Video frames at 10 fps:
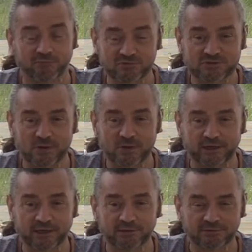of the
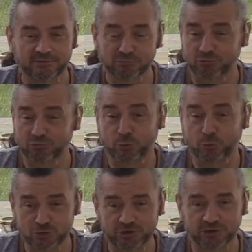spine. The
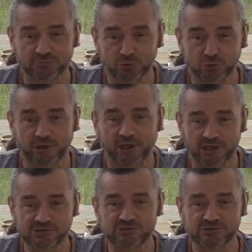pushing and
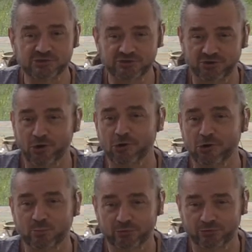pulling has to
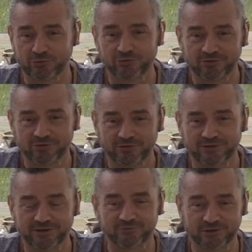stop.
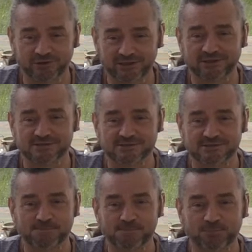It really does.
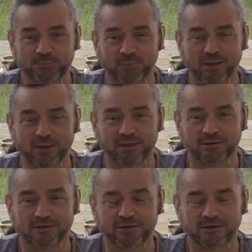
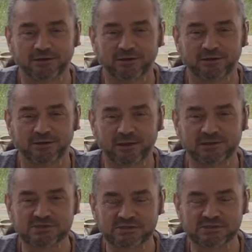And
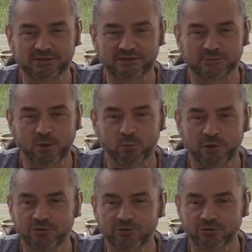it's
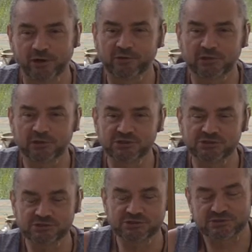when you can create
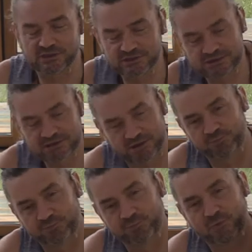conditions
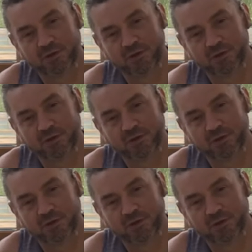that